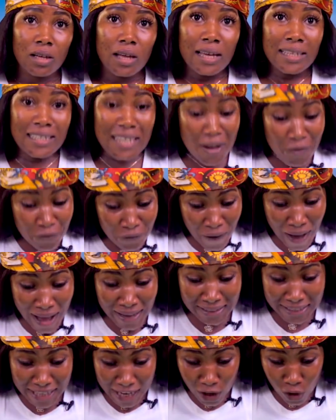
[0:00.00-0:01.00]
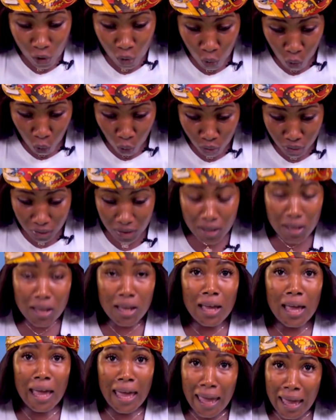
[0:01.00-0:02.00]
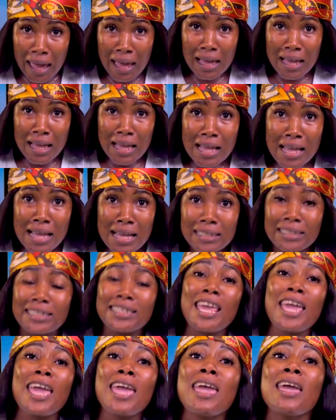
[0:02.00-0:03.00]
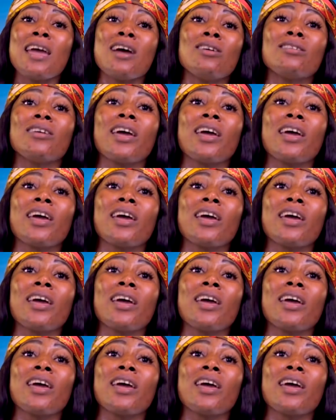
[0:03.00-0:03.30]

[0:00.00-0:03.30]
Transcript: the fact alone, say,